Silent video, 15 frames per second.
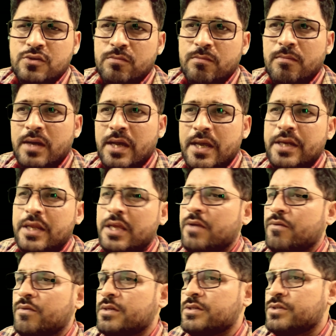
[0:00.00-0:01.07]
You might
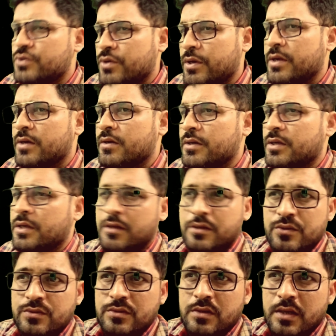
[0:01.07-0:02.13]
even trigger
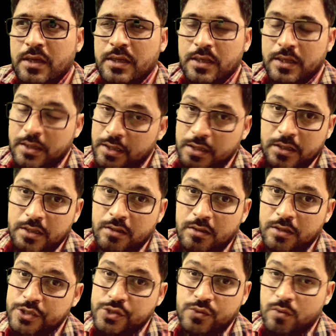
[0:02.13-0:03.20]
into thinking in
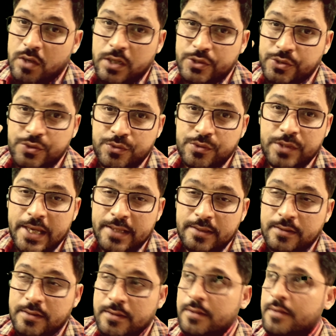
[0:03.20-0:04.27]
English while you do that.